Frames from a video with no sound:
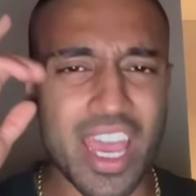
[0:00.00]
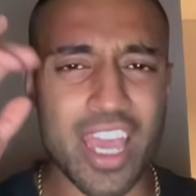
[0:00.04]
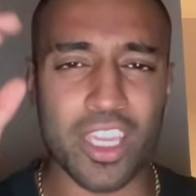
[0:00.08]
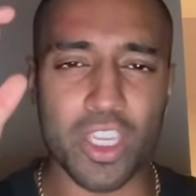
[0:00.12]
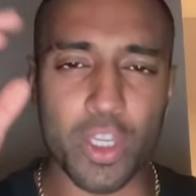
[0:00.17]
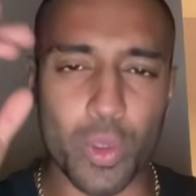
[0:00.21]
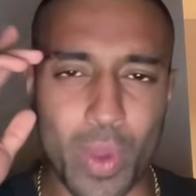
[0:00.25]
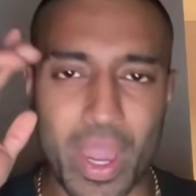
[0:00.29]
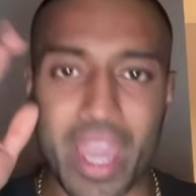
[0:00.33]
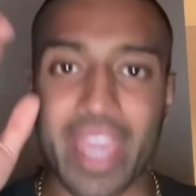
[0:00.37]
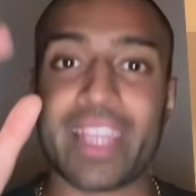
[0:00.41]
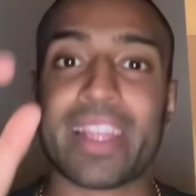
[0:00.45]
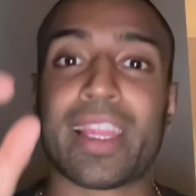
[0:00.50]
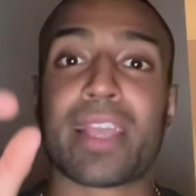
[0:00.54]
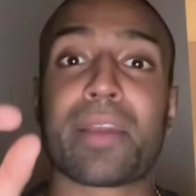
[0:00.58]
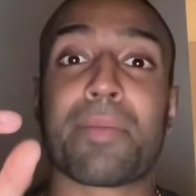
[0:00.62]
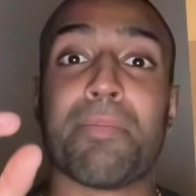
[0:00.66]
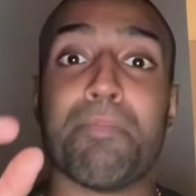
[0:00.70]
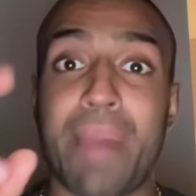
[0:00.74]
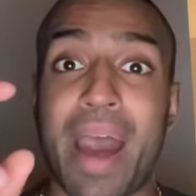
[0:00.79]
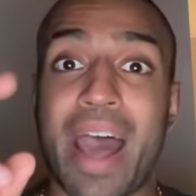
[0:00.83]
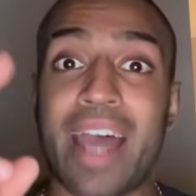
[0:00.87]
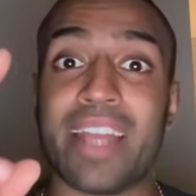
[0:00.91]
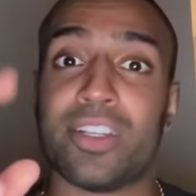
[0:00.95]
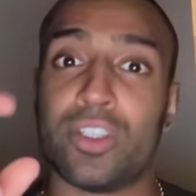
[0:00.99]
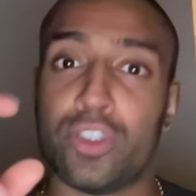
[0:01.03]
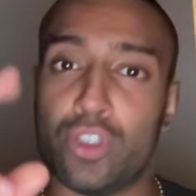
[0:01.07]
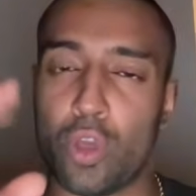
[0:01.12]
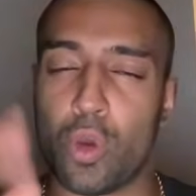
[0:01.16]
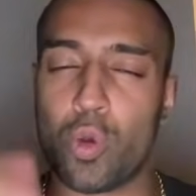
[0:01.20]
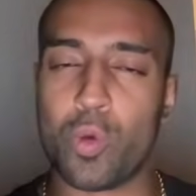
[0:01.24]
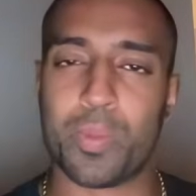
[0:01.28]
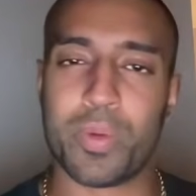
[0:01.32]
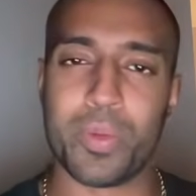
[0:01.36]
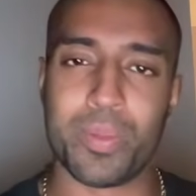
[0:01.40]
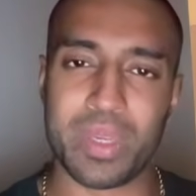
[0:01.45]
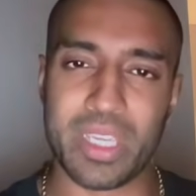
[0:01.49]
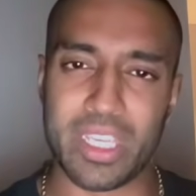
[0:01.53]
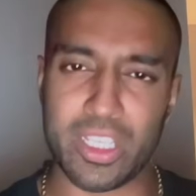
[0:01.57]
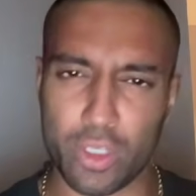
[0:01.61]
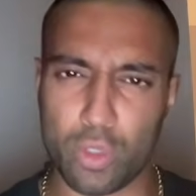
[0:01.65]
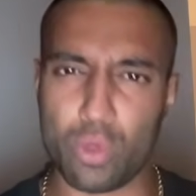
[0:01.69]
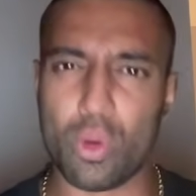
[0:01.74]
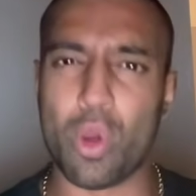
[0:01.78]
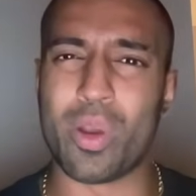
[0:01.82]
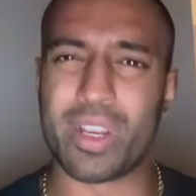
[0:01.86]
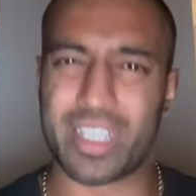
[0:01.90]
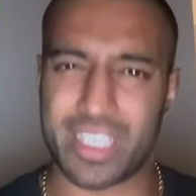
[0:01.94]
You hate like bad dopamine.
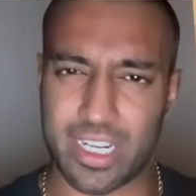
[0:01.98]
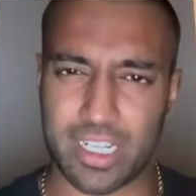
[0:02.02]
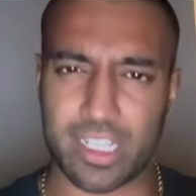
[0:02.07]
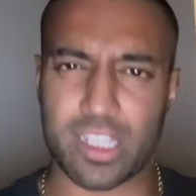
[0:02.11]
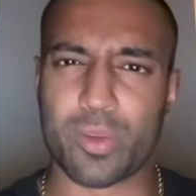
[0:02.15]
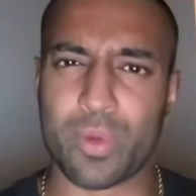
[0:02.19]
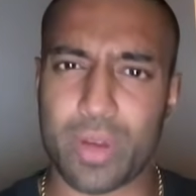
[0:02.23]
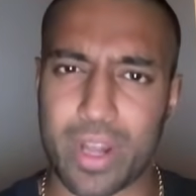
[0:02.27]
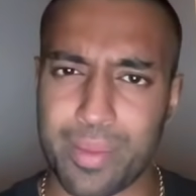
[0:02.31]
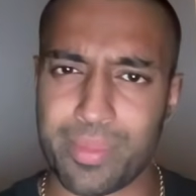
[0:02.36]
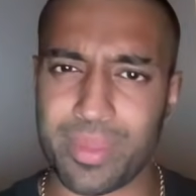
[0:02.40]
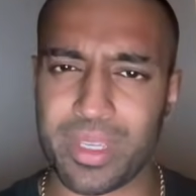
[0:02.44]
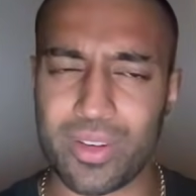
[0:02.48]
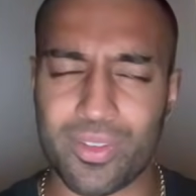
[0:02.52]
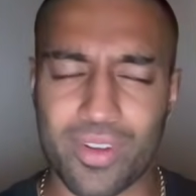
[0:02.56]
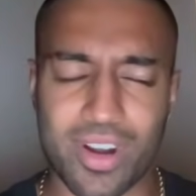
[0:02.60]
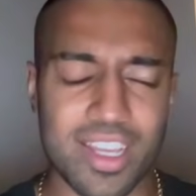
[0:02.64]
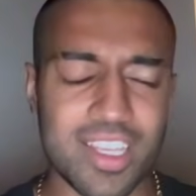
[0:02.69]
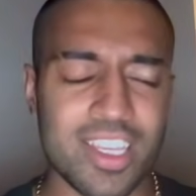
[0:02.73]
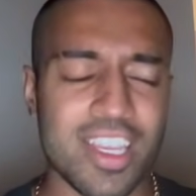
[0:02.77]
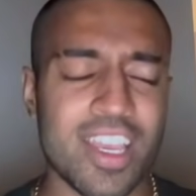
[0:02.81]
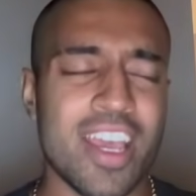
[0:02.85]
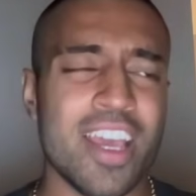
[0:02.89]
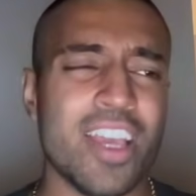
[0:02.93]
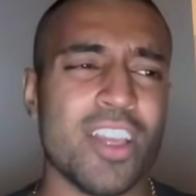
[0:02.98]
You know exactly what I mean, right?